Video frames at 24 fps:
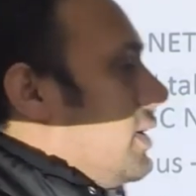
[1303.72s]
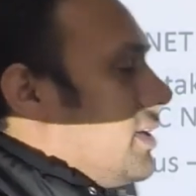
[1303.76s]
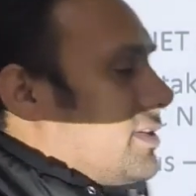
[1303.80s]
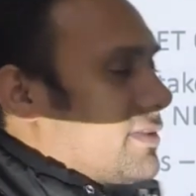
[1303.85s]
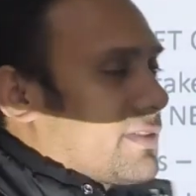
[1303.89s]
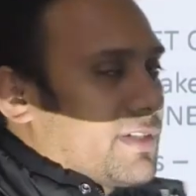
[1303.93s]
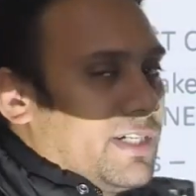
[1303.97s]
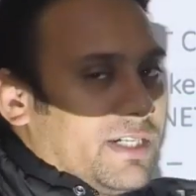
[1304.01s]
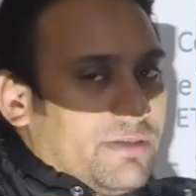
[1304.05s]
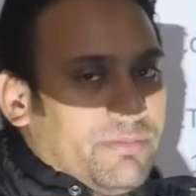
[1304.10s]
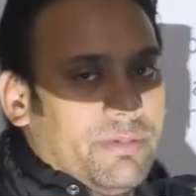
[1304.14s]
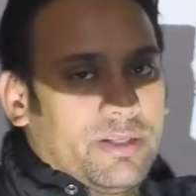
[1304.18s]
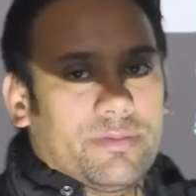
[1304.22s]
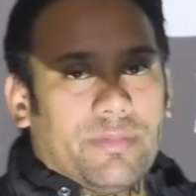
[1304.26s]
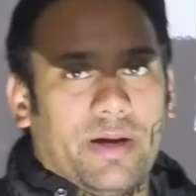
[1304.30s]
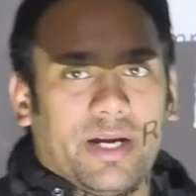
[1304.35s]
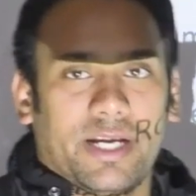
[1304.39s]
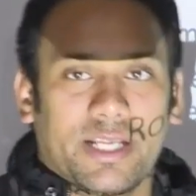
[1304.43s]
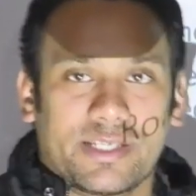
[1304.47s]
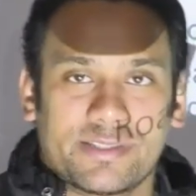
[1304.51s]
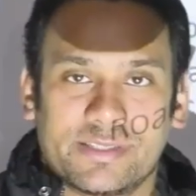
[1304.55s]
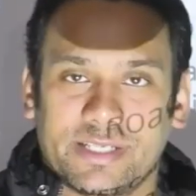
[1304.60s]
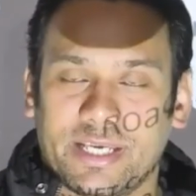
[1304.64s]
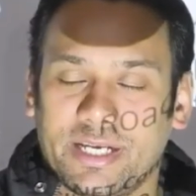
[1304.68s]
discrete
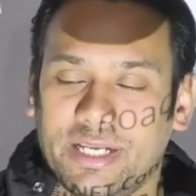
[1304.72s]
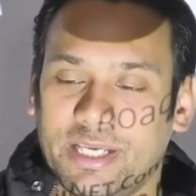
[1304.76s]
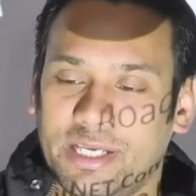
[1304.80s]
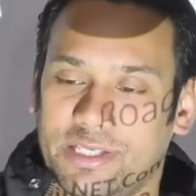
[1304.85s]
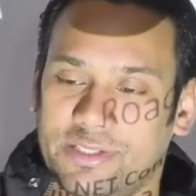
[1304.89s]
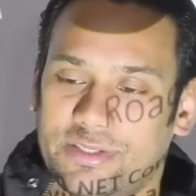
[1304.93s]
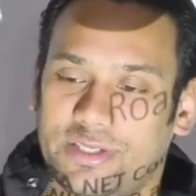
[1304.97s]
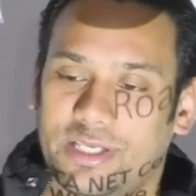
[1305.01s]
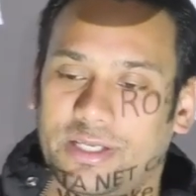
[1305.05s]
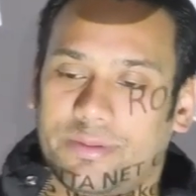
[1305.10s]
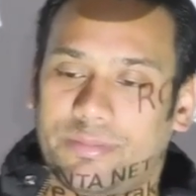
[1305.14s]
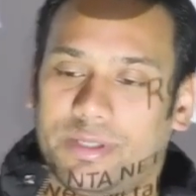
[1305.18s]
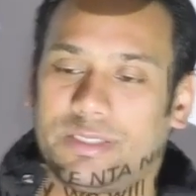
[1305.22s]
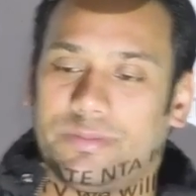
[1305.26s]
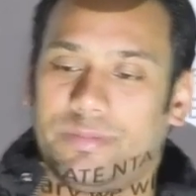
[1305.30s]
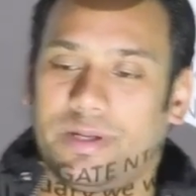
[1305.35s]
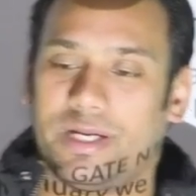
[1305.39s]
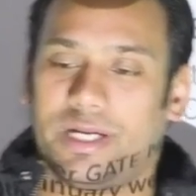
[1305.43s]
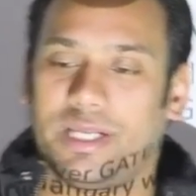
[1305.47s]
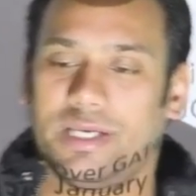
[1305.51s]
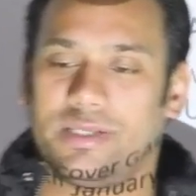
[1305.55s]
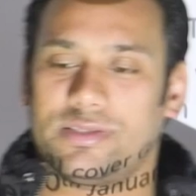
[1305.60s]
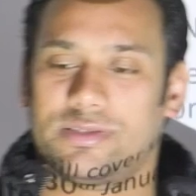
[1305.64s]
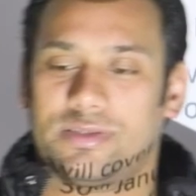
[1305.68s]
mathematics and engineering
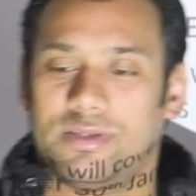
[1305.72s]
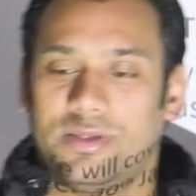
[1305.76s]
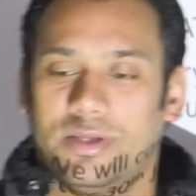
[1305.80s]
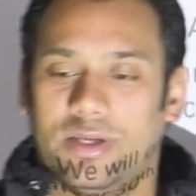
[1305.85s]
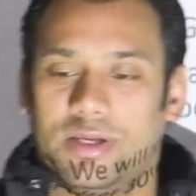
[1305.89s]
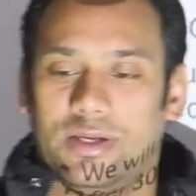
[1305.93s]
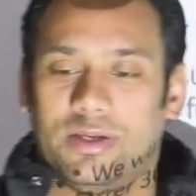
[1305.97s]
mathematics,